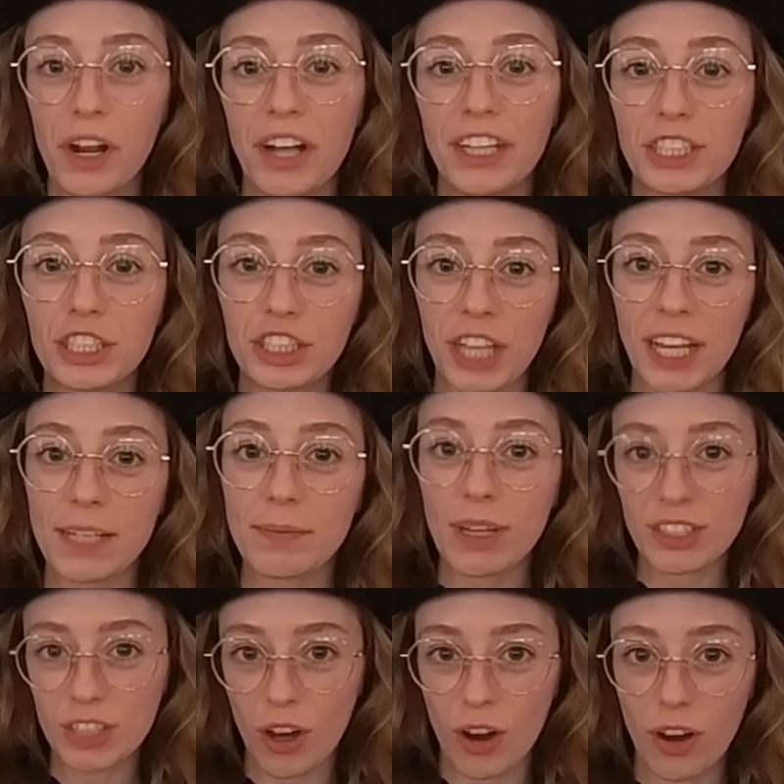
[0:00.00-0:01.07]
we are at Chez
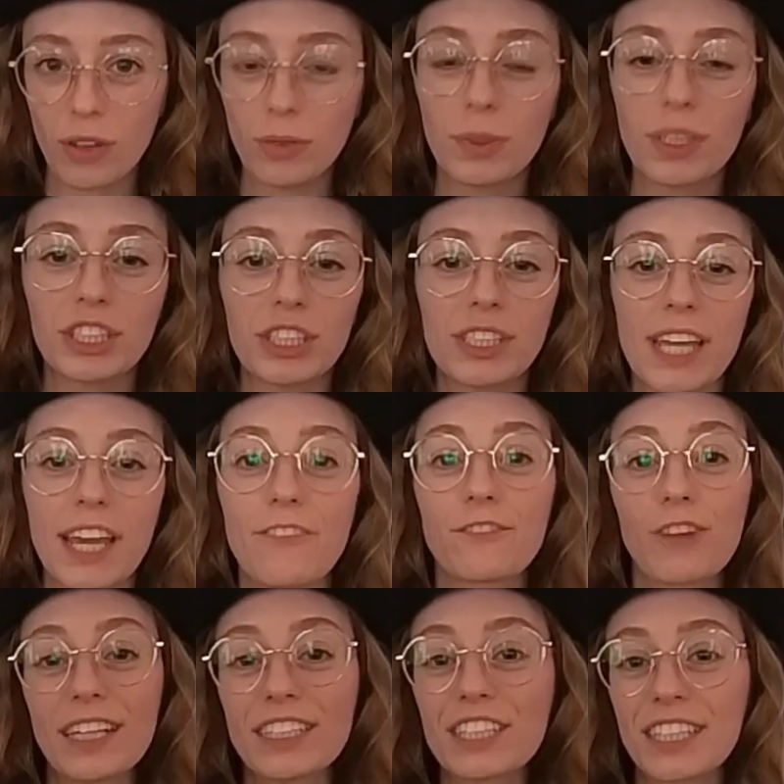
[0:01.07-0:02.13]
Ma Tante, which is a
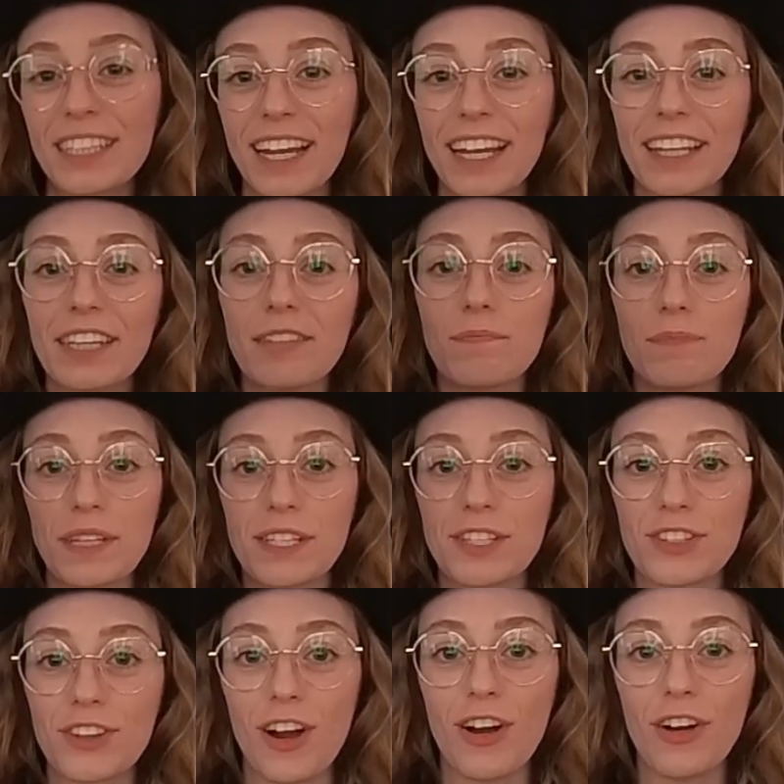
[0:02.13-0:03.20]
French-Canadian
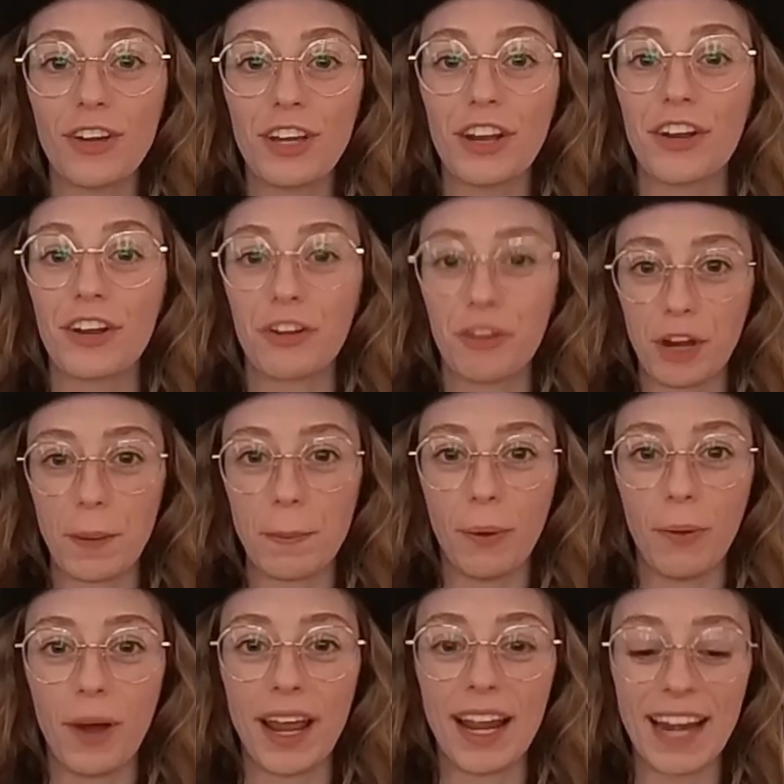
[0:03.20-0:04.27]
bistro here in
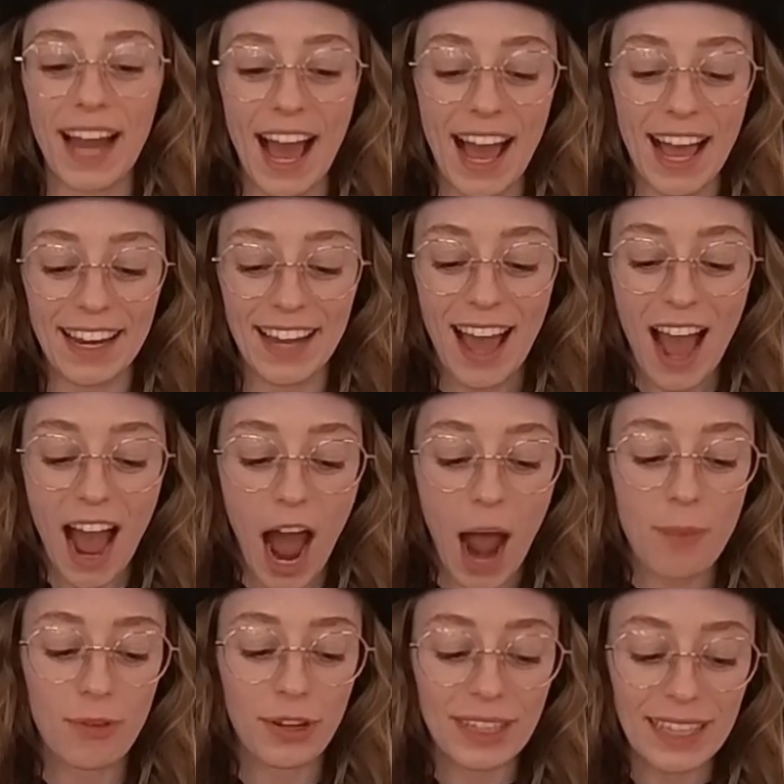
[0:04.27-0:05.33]
Greenpoint, and
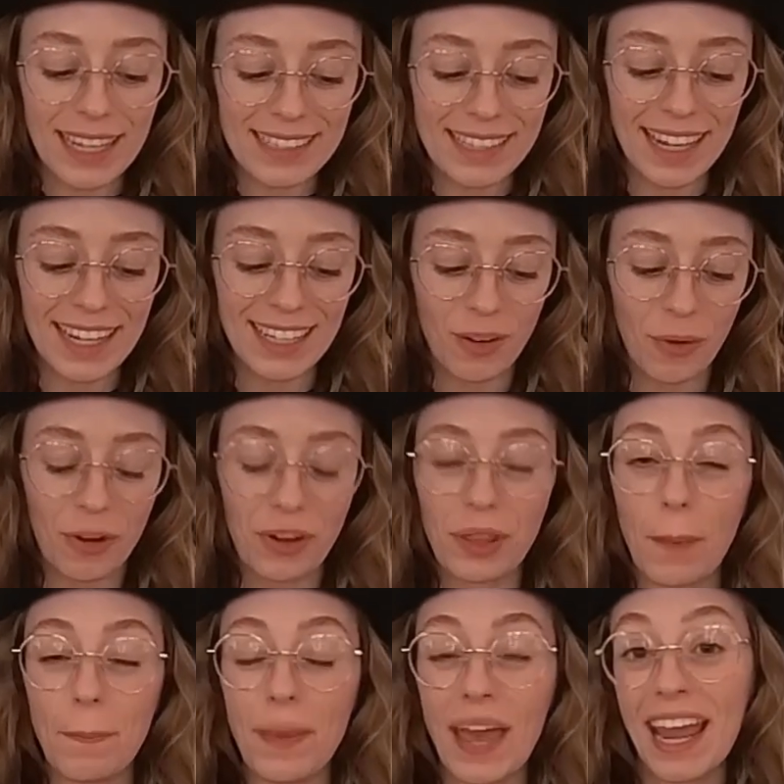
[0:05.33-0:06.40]
I'm really excited to order
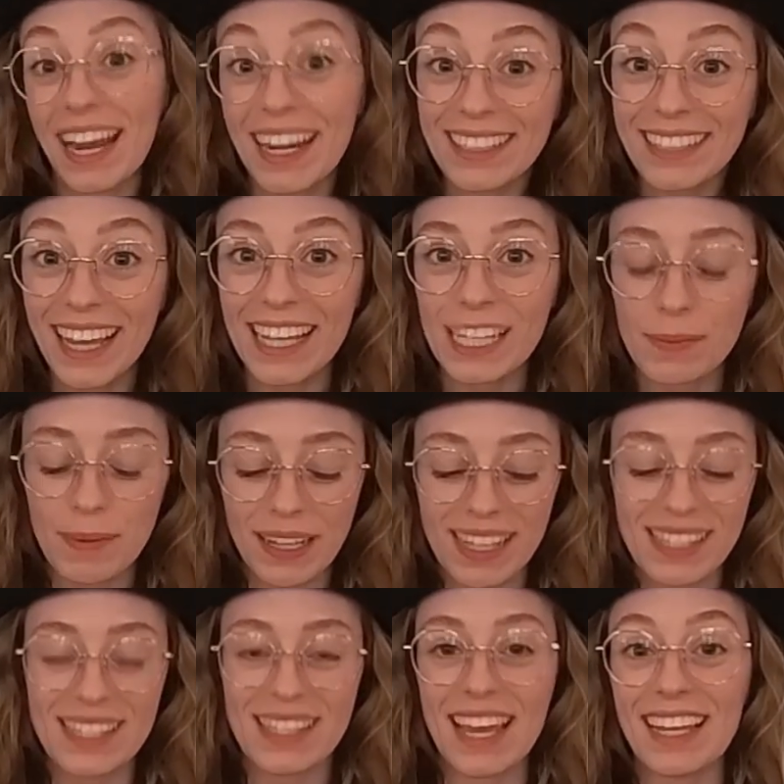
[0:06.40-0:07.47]
the pancakes
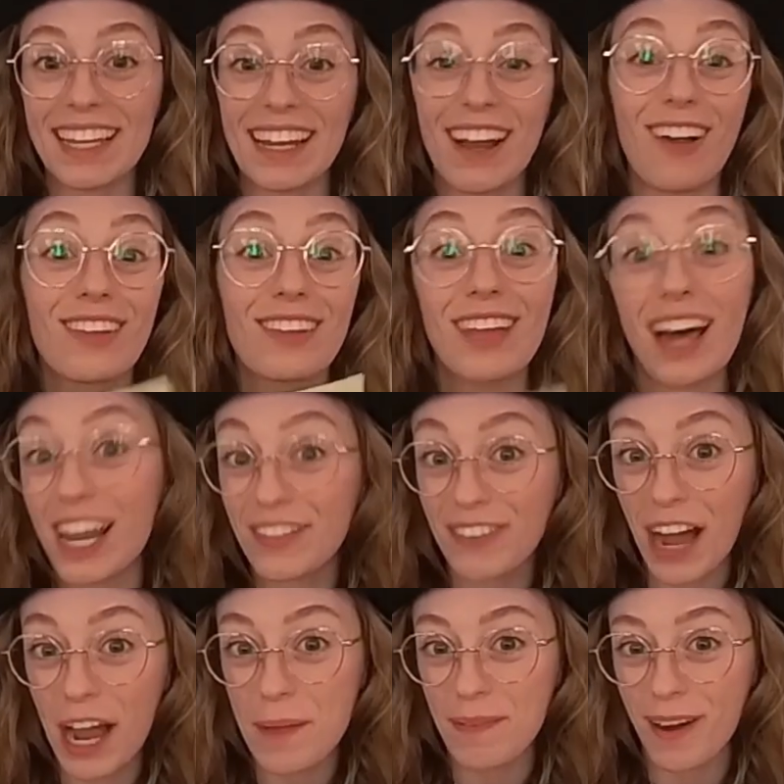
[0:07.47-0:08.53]
because they get a lot
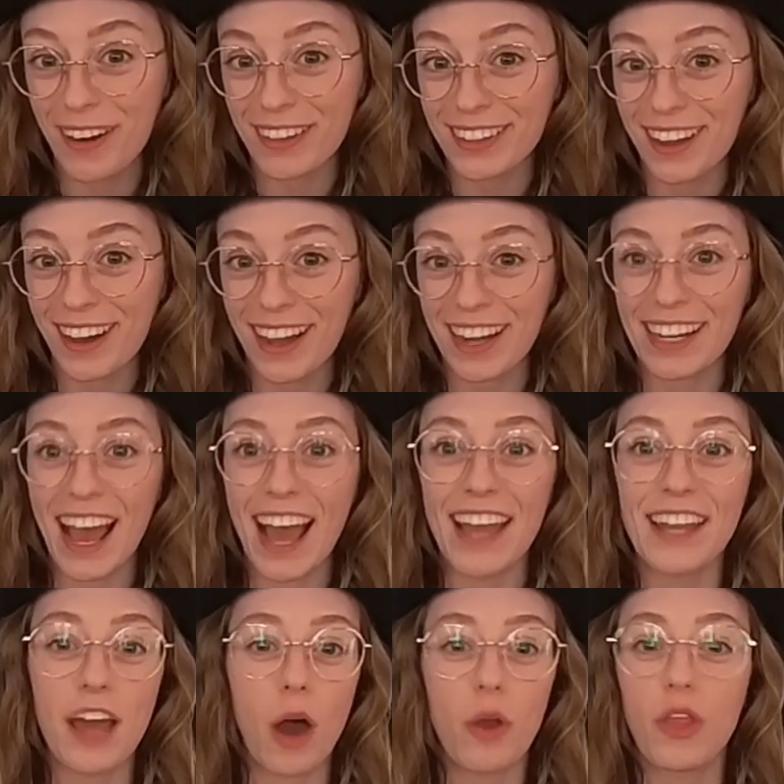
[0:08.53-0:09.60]
of hype online,
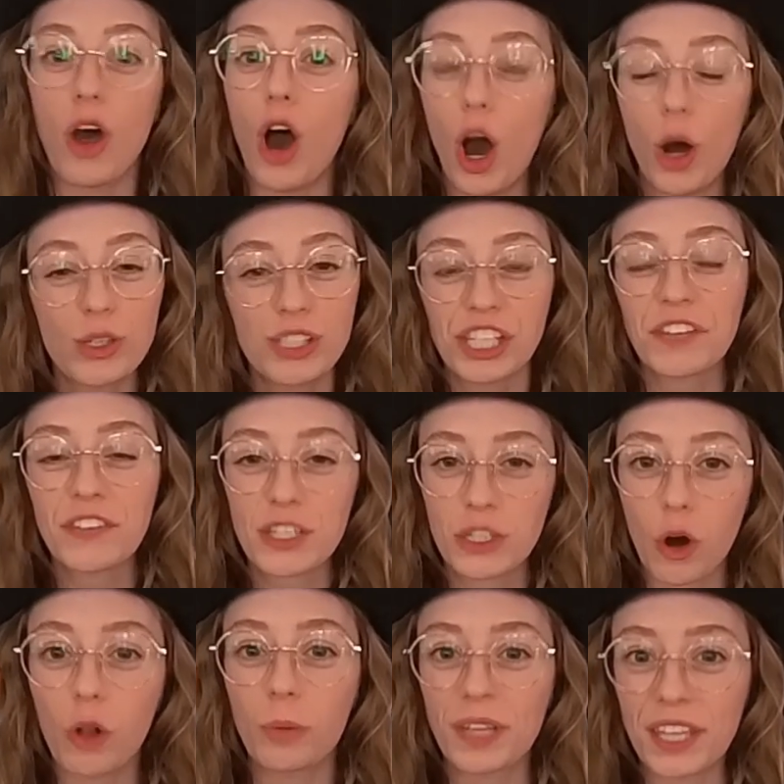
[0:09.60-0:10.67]
and the host even
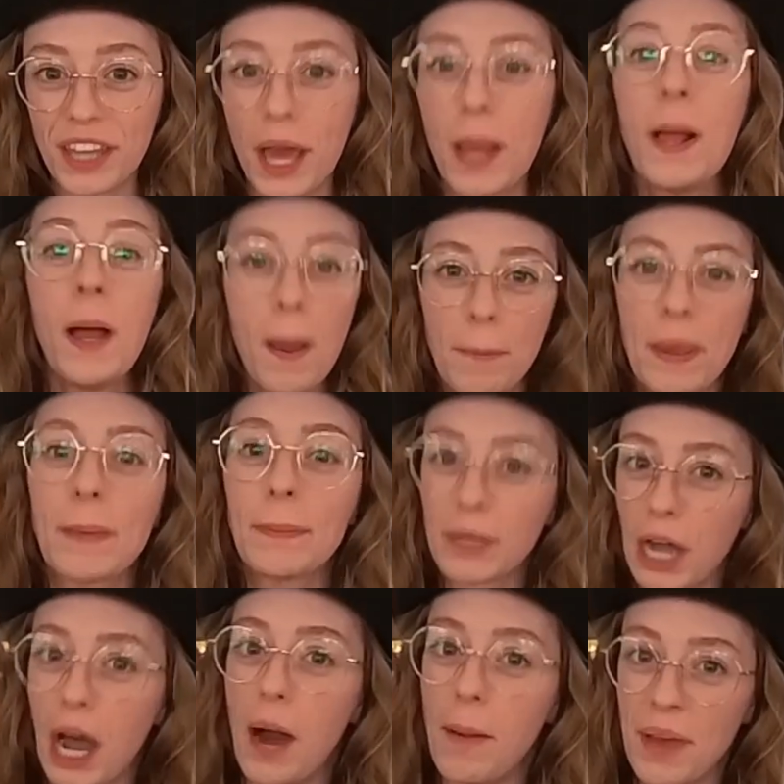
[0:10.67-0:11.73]
told me that
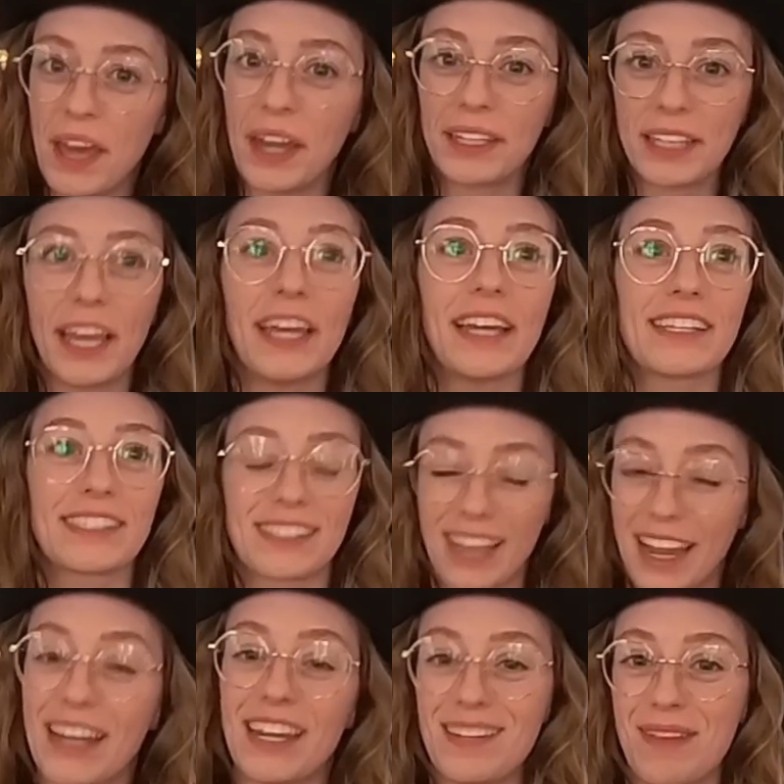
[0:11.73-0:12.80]
people come in and get
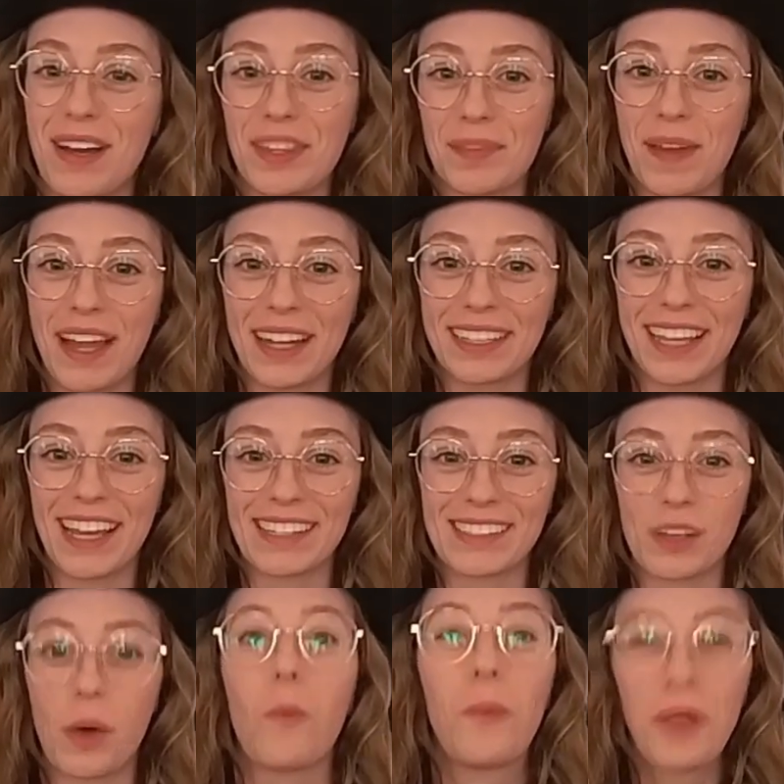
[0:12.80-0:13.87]
excited about the
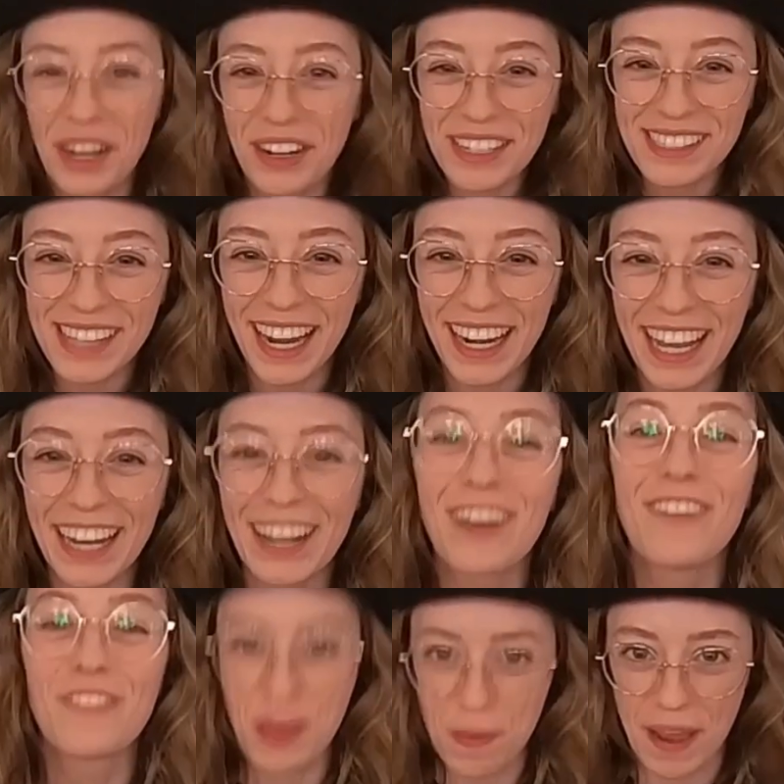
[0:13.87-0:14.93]
pancakes, so we're excited
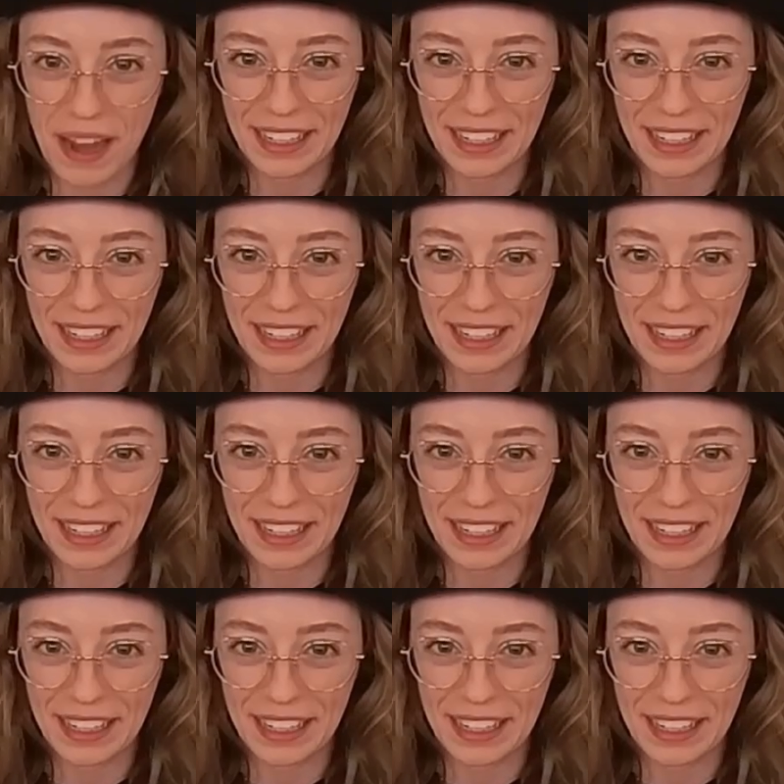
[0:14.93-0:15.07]
for the